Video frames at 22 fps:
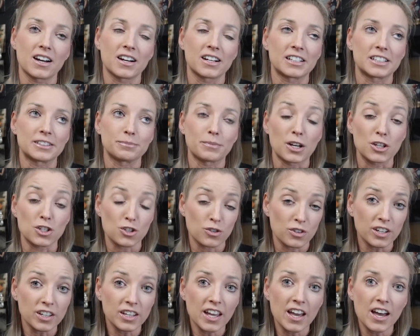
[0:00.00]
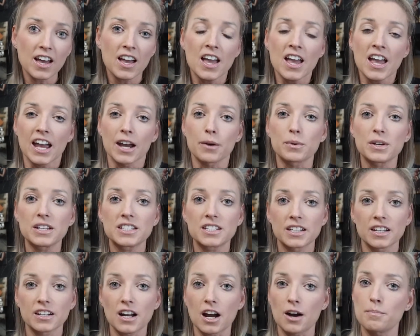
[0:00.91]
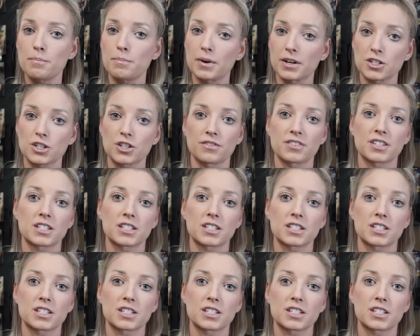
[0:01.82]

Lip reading: Australia, and we did a bunch of